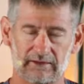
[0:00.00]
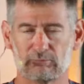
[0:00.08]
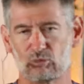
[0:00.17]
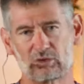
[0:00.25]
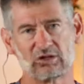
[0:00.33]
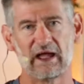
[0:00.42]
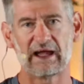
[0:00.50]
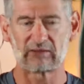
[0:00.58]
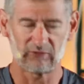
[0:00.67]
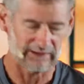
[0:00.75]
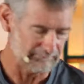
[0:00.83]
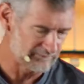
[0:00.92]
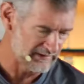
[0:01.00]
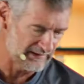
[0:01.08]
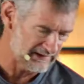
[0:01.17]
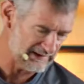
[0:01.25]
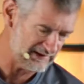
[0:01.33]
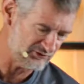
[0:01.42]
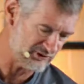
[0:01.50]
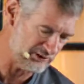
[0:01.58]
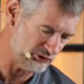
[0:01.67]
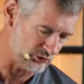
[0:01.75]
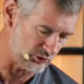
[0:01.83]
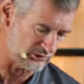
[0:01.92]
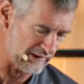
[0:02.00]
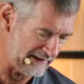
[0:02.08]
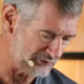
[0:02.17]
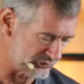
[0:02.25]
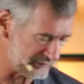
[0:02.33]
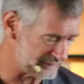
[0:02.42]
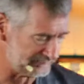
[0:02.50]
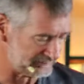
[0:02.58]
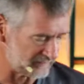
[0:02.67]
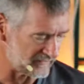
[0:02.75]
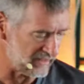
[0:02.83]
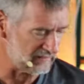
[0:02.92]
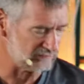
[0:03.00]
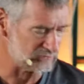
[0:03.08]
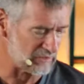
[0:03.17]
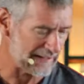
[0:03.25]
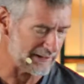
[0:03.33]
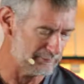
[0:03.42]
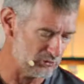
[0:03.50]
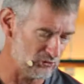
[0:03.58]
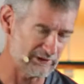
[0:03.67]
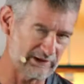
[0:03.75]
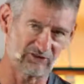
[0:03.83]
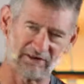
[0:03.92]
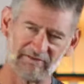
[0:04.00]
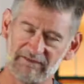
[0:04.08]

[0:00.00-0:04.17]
And more likely, it is in your ledger of liabilities.